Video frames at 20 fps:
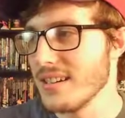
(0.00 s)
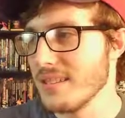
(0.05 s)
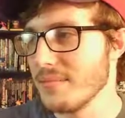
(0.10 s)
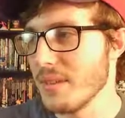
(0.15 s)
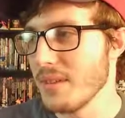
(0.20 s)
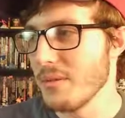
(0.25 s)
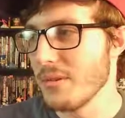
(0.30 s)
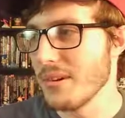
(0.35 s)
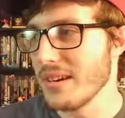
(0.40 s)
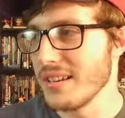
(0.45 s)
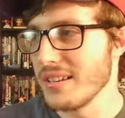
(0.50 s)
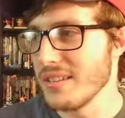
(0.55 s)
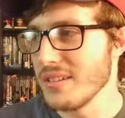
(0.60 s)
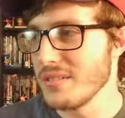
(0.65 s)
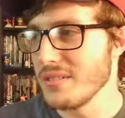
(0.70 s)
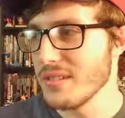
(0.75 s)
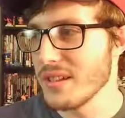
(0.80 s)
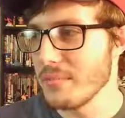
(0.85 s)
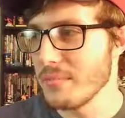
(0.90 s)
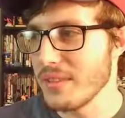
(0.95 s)
I wanted to
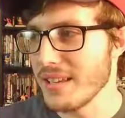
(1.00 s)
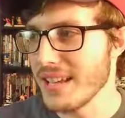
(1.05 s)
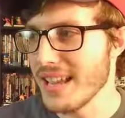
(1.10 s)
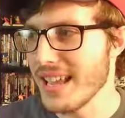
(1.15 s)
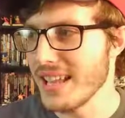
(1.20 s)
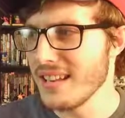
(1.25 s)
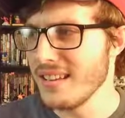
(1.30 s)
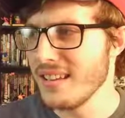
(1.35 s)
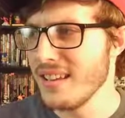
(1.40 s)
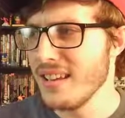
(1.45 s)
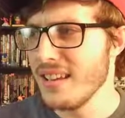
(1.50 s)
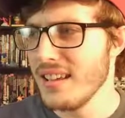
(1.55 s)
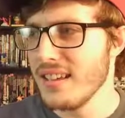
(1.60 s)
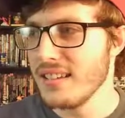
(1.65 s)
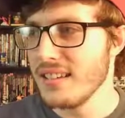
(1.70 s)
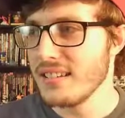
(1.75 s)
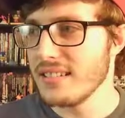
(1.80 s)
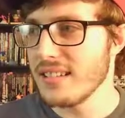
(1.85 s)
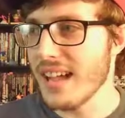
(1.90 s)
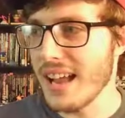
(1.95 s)
do something. And
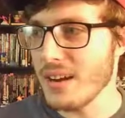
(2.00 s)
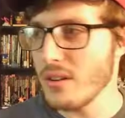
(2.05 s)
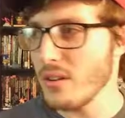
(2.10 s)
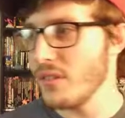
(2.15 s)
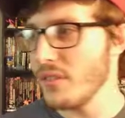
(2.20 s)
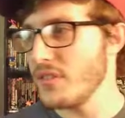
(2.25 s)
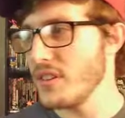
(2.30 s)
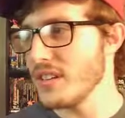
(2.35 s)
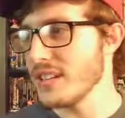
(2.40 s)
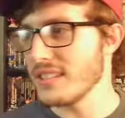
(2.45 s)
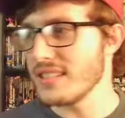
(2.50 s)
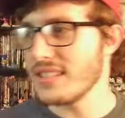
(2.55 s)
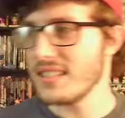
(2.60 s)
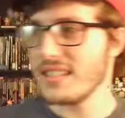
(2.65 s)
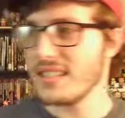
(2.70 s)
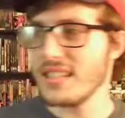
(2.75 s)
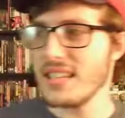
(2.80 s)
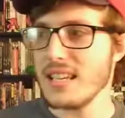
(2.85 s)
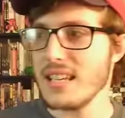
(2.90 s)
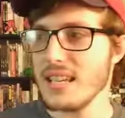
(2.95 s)
I don't know if you can
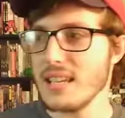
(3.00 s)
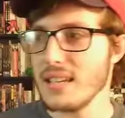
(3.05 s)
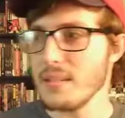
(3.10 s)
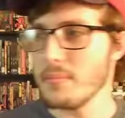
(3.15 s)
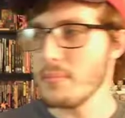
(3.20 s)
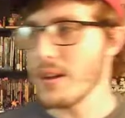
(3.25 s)
see